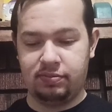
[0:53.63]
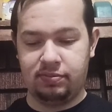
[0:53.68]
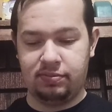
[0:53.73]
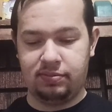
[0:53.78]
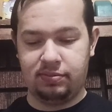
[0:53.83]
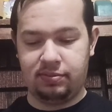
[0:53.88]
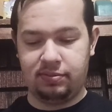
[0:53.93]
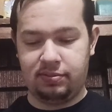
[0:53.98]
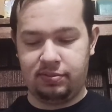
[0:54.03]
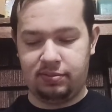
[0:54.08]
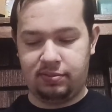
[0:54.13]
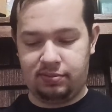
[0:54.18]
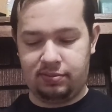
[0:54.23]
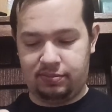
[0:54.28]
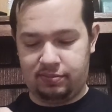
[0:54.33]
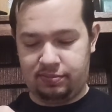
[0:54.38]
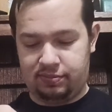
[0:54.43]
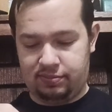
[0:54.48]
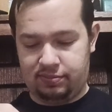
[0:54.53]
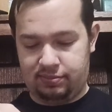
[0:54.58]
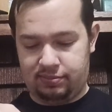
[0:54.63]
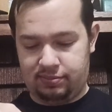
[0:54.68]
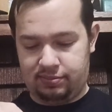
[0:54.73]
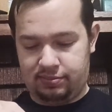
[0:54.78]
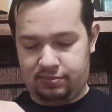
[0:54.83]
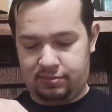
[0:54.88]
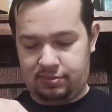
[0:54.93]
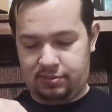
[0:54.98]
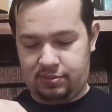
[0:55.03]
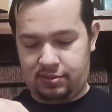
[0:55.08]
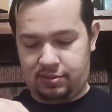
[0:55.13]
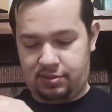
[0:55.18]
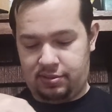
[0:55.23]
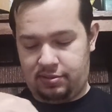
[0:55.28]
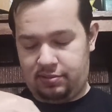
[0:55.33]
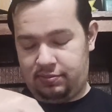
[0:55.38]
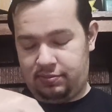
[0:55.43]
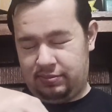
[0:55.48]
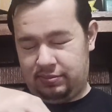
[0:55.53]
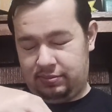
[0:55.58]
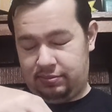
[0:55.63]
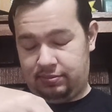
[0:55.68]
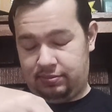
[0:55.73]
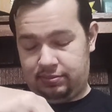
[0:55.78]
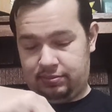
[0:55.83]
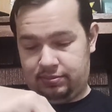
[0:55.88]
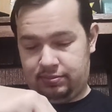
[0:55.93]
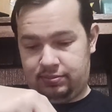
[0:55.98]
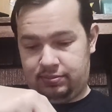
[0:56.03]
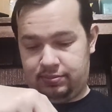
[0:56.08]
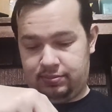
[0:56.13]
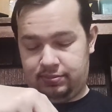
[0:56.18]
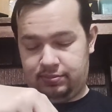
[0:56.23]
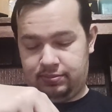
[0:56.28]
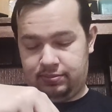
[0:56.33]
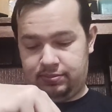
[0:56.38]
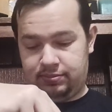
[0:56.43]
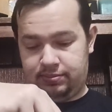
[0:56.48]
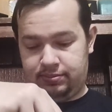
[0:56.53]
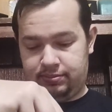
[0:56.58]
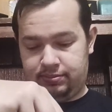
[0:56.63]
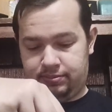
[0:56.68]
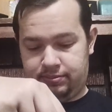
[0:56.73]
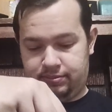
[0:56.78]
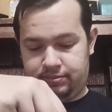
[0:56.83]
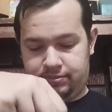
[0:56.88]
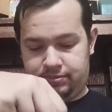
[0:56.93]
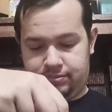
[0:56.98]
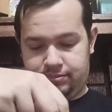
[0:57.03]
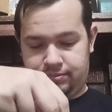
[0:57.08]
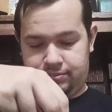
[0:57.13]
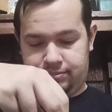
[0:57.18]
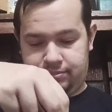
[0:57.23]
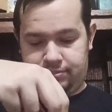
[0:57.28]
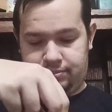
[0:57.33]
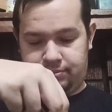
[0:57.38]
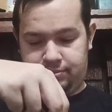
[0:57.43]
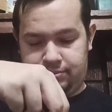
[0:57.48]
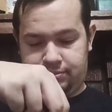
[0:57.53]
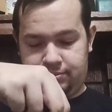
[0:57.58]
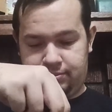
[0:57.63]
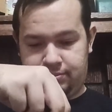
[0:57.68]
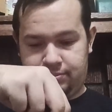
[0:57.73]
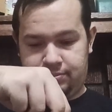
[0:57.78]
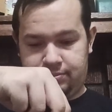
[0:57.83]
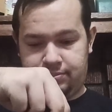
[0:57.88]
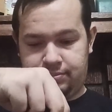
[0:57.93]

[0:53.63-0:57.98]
Nothing is said.